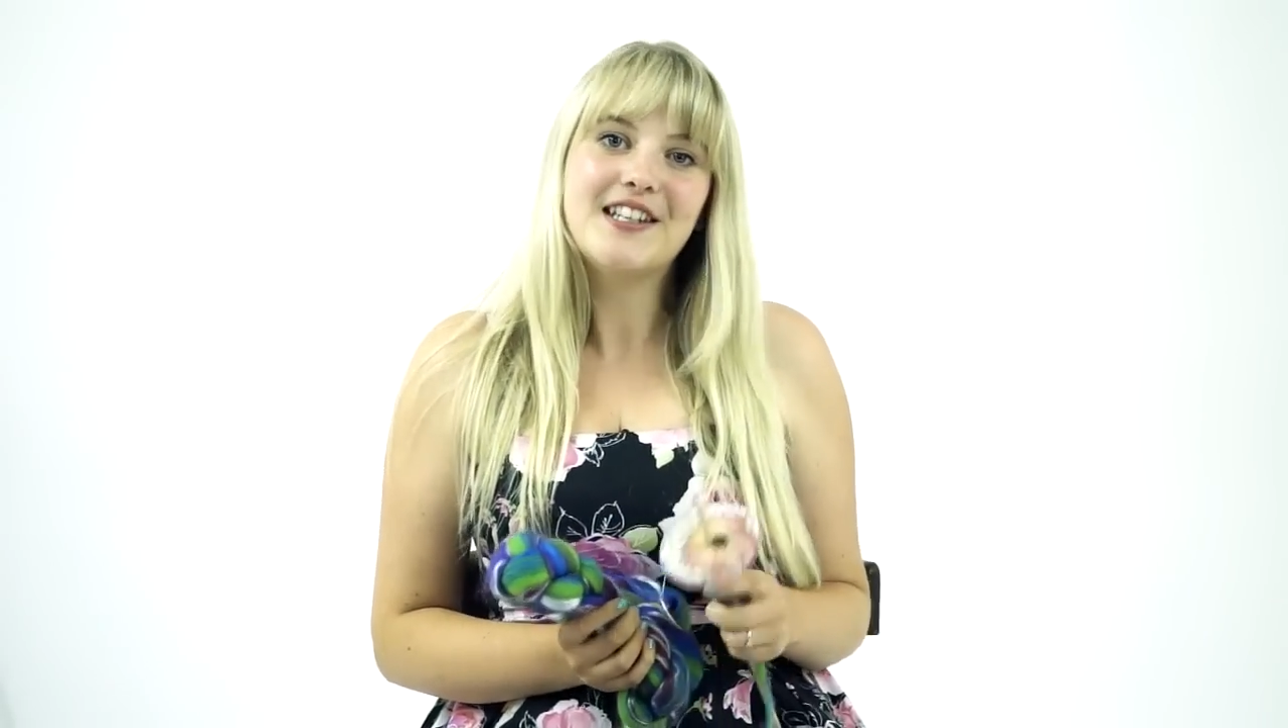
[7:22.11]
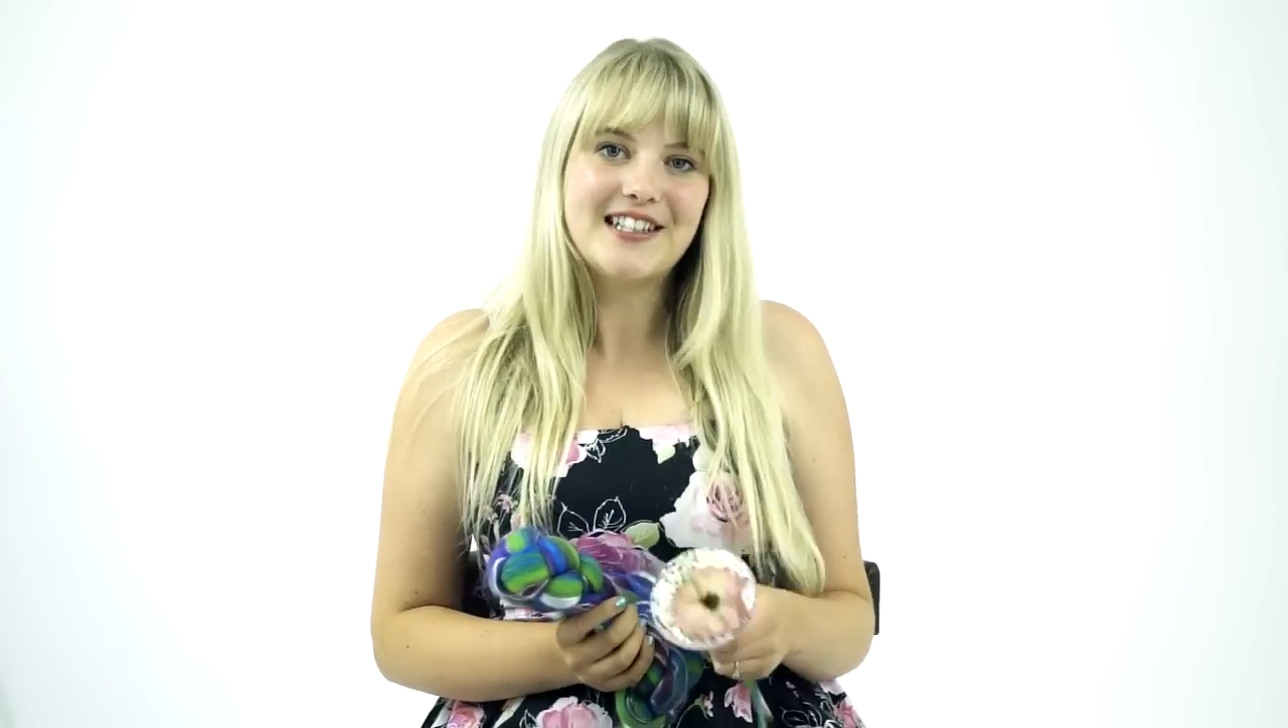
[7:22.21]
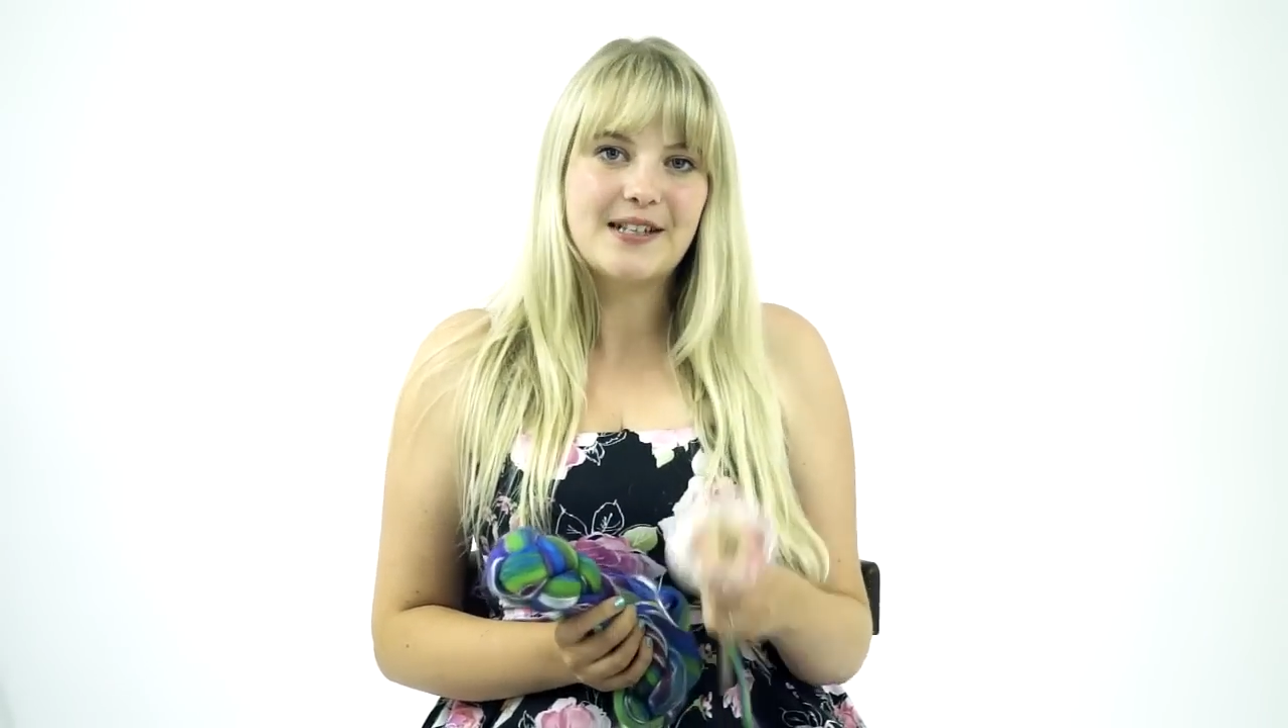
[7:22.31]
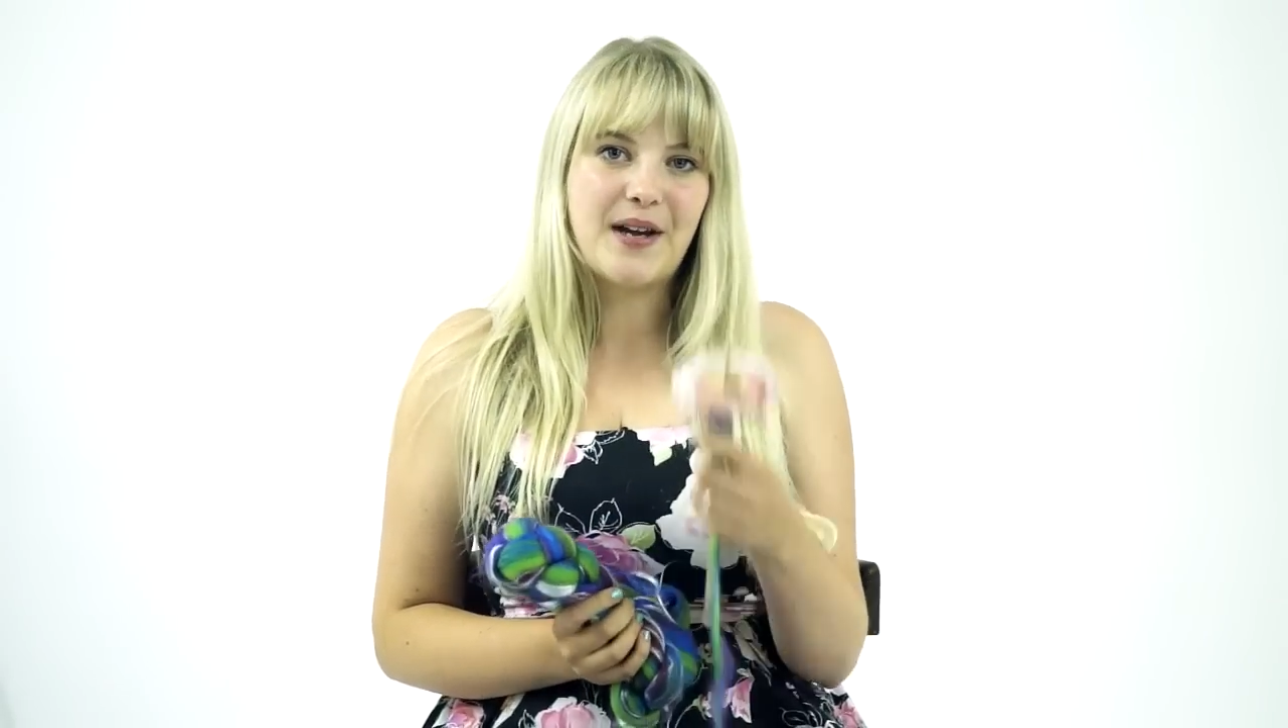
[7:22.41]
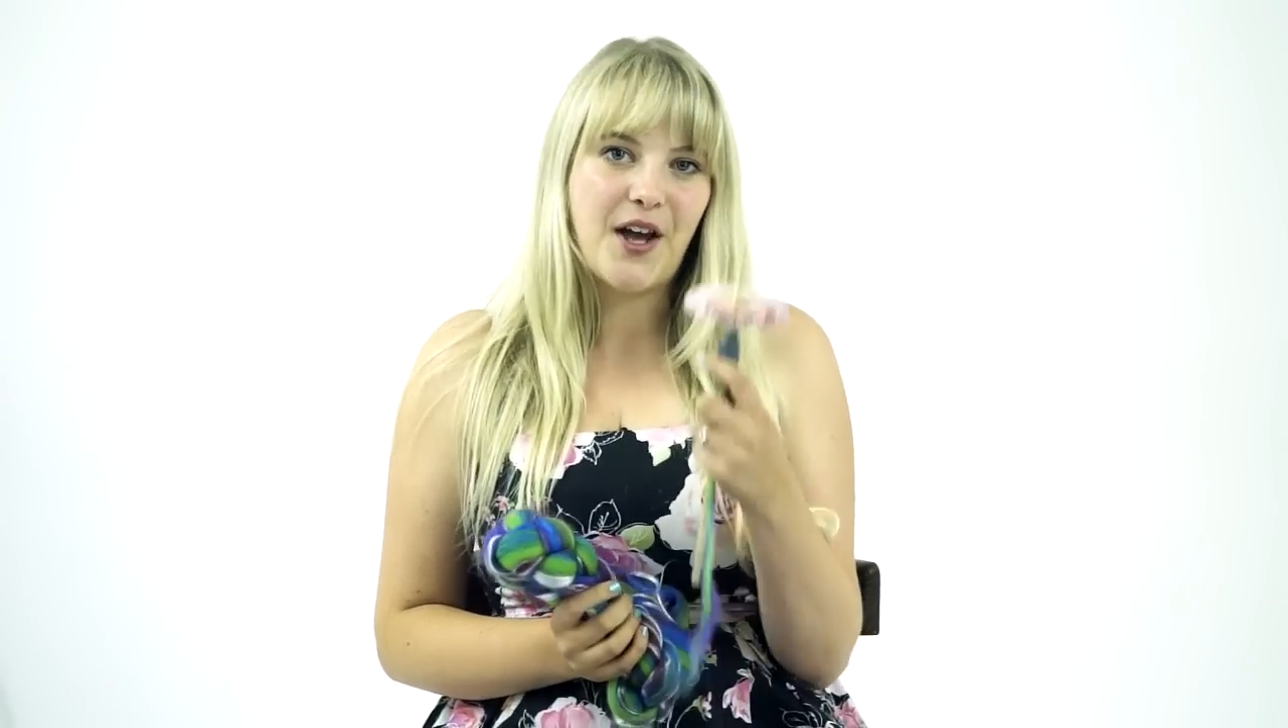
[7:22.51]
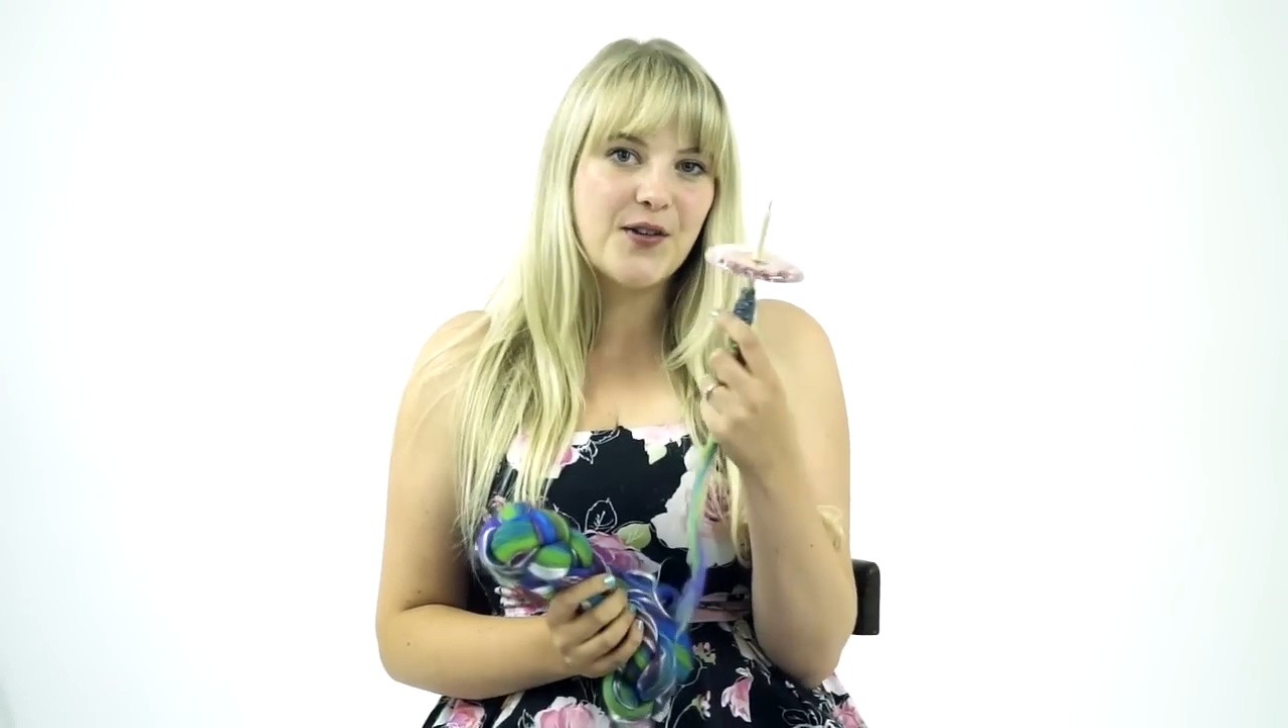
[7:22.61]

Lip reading: using my